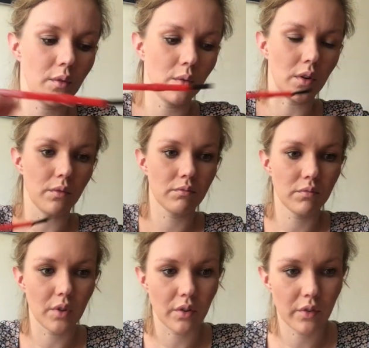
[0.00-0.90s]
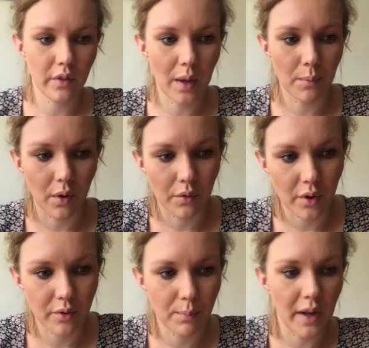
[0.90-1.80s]
well, the stem of
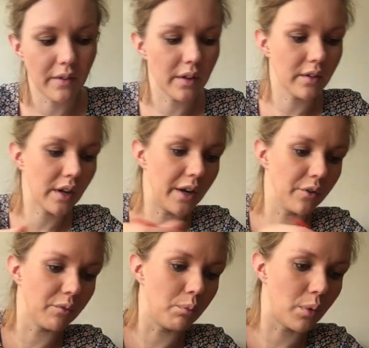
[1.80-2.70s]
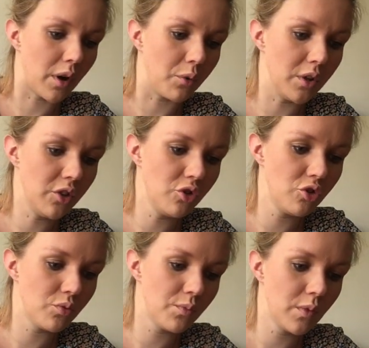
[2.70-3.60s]
this plant is kind of
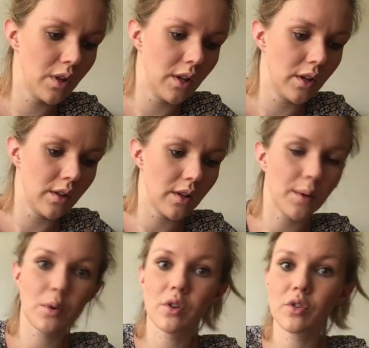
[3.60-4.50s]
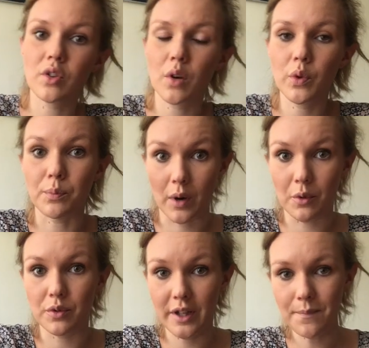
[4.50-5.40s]
brownish. I'm gonna start with brown,
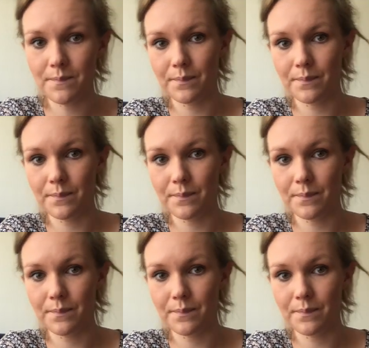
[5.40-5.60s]
yeah?